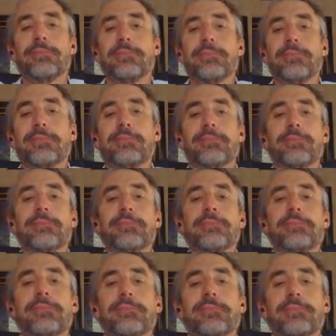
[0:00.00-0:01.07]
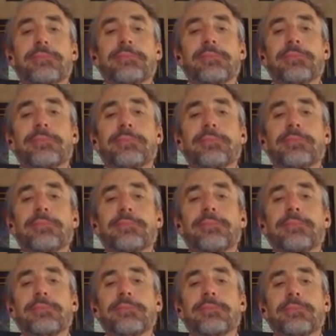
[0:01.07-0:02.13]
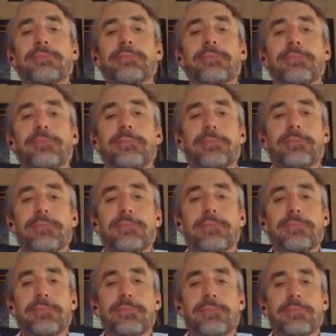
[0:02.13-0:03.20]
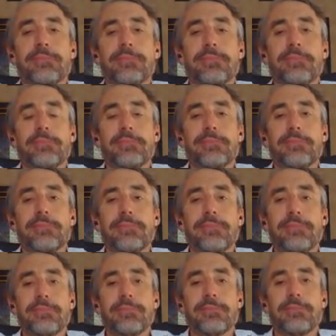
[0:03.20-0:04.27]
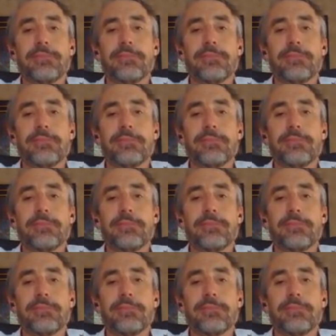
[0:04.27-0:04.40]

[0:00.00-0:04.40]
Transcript: [no speech]